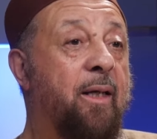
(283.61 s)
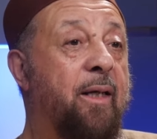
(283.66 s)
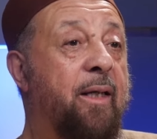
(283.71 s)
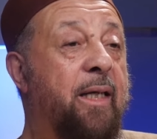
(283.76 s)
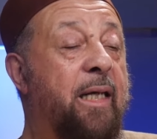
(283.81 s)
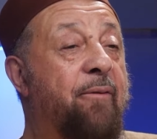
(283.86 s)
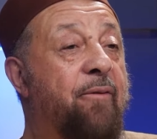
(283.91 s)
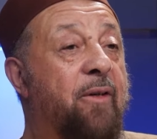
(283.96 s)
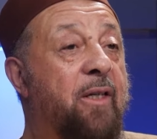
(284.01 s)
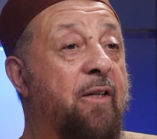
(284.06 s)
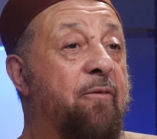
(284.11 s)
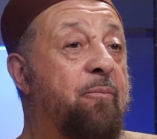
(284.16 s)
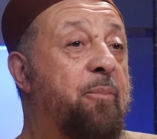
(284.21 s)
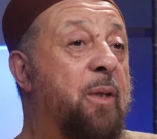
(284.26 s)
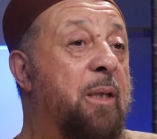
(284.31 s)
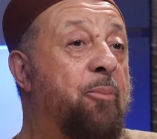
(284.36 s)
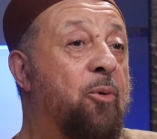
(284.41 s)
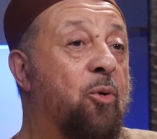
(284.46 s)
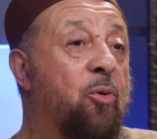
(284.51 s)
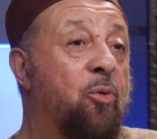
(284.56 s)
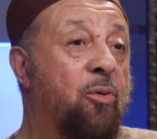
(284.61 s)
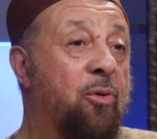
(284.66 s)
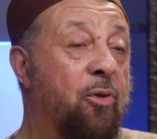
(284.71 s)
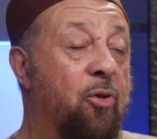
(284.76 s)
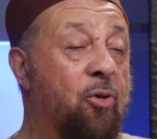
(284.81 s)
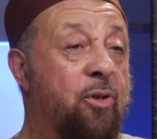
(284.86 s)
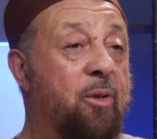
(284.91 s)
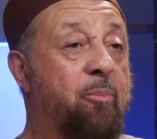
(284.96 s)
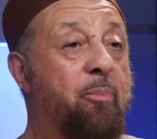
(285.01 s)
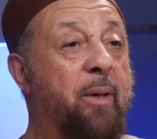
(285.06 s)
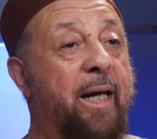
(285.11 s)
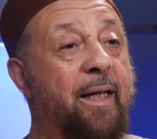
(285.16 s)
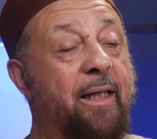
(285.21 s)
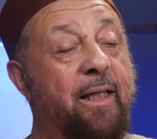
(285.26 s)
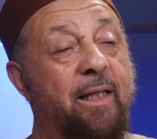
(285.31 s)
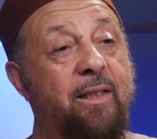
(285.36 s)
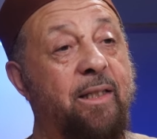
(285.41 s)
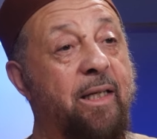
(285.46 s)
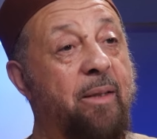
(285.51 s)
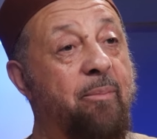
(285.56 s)
Even if people look back
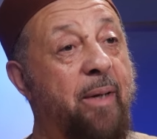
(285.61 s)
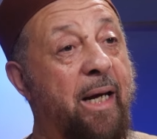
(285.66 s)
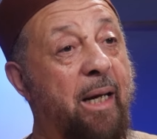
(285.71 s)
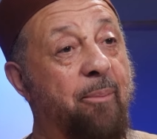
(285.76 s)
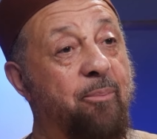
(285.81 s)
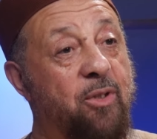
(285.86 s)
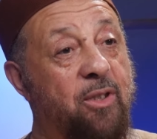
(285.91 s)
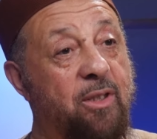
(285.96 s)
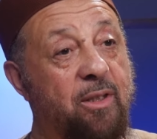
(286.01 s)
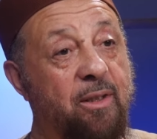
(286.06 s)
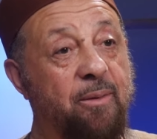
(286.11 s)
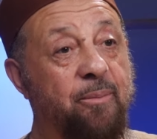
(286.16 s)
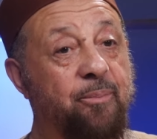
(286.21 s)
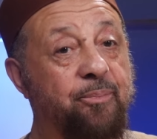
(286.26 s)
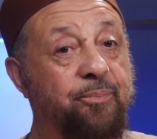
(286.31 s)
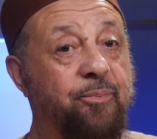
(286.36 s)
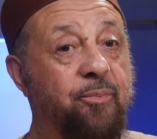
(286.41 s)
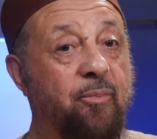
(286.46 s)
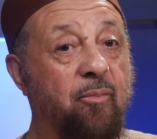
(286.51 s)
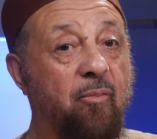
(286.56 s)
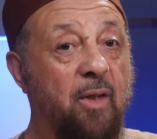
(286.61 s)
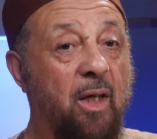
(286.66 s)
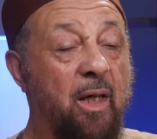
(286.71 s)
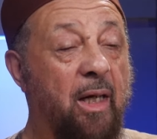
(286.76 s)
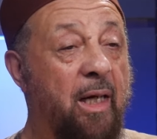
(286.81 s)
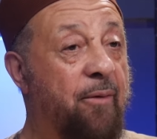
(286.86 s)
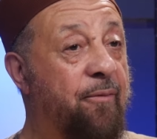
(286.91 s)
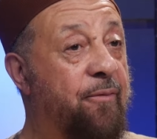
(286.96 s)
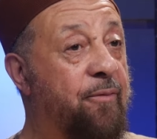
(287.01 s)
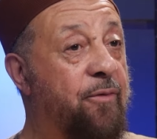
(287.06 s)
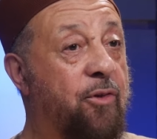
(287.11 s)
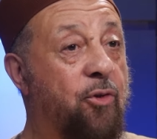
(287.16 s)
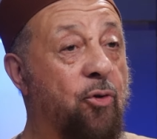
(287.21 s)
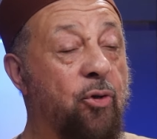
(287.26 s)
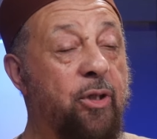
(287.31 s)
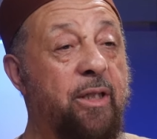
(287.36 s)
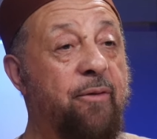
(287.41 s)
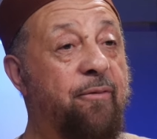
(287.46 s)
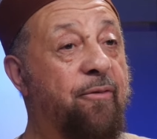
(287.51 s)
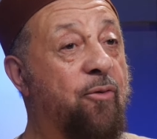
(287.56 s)
at their maps
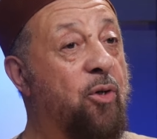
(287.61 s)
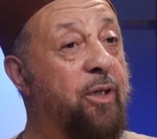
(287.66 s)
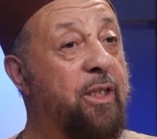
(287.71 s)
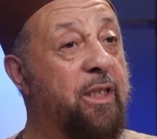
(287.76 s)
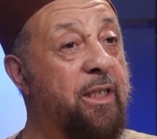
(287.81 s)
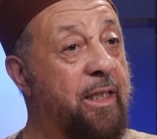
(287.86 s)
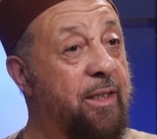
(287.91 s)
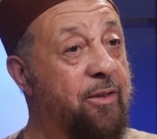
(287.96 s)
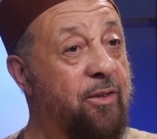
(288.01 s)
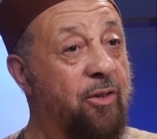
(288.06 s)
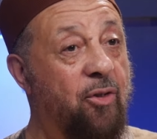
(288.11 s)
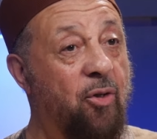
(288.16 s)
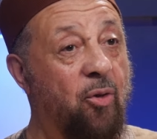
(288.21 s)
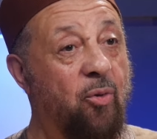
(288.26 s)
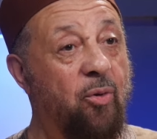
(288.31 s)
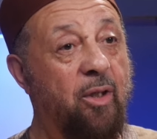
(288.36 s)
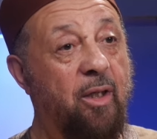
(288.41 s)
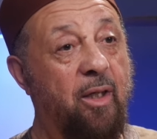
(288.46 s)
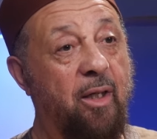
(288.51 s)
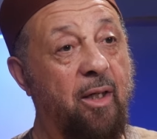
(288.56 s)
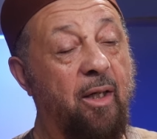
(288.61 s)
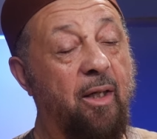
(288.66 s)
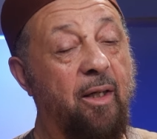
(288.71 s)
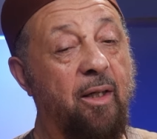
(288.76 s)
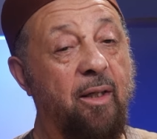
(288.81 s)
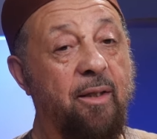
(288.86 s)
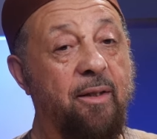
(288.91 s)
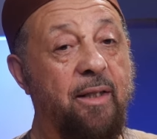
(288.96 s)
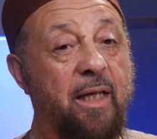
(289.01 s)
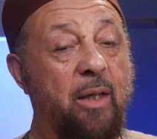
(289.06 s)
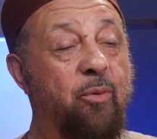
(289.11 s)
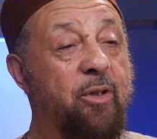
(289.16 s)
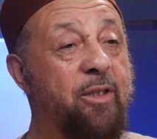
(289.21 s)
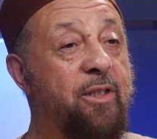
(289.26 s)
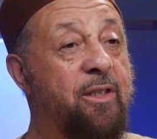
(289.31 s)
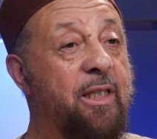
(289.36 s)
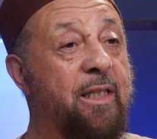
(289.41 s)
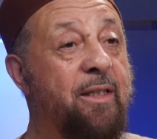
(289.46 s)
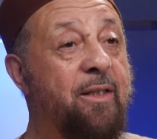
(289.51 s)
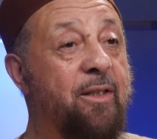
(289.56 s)
30, 40 years ago, they would
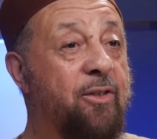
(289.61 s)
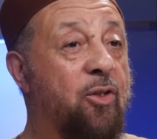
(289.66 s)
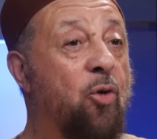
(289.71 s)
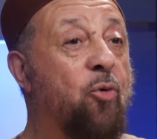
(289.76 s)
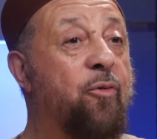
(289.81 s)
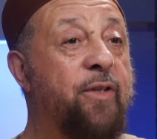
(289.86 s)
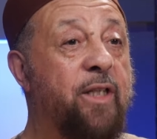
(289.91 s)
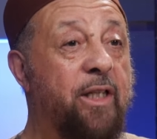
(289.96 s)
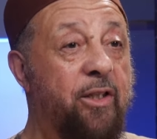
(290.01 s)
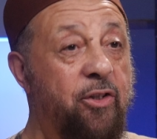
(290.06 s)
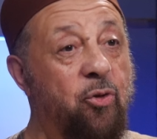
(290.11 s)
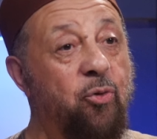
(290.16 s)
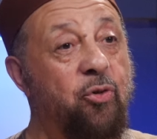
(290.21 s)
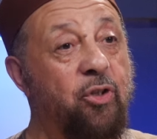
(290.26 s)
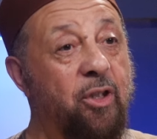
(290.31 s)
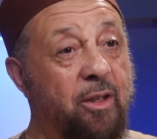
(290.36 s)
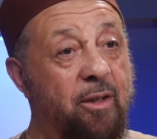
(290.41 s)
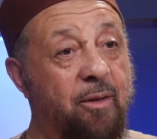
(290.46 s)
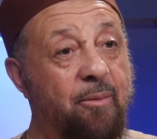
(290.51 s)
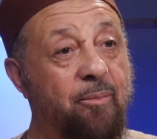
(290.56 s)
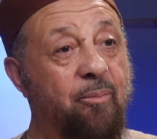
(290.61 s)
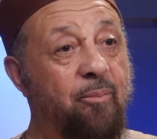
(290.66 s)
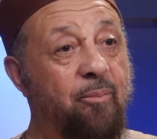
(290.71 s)
see the Soviet Union